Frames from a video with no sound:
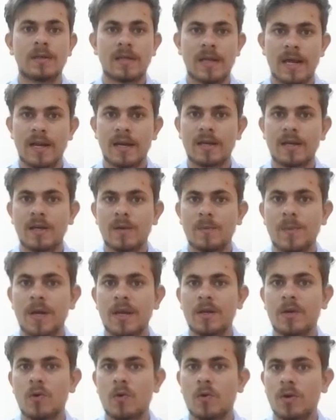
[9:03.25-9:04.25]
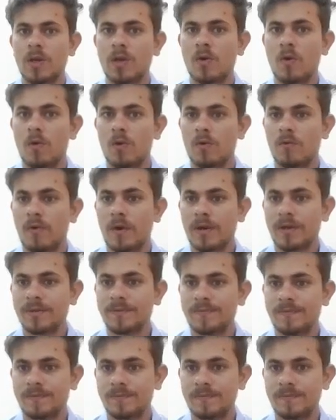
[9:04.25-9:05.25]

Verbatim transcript: directed by Tony Goldwyn,